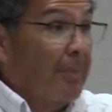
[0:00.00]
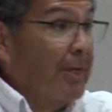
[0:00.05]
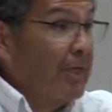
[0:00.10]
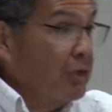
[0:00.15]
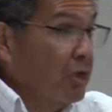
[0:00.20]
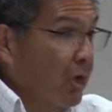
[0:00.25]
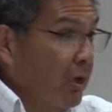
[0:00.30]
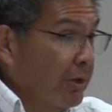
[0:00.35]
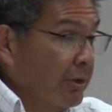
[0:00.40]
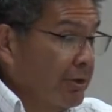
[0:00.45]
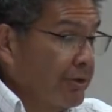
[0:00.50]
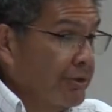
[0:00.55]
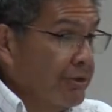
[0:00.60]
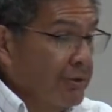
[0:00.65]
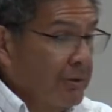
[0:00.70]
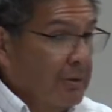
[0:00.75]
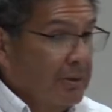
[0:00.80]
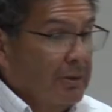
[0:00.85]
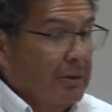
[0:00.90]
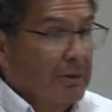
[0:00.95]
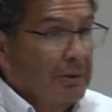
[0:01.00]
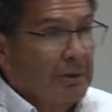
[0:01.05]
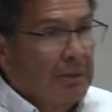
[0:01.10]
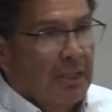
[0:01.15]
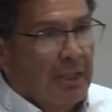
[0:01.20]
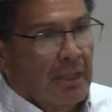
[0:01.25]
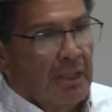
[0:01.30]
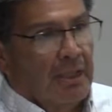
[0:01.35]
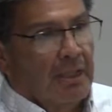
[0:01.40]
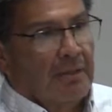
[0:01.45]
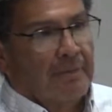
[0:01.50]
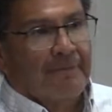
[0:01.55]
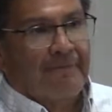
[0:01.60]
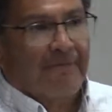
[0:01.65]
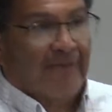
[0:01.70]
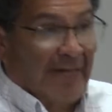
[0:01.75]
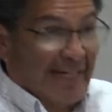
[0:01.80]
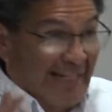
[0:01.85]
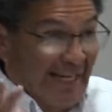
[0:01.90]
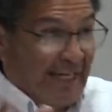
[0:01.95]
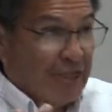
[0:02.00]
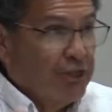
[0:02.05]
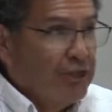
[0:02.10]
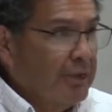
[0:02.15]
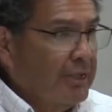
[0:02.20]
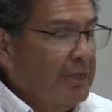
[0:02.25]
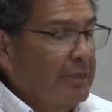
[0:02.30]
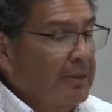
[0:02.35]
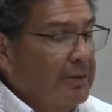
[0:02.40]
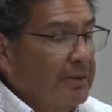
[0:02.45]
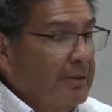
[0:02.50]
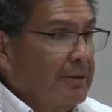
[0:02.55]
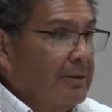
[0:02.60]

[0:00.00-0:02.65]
my daughters uh, financially.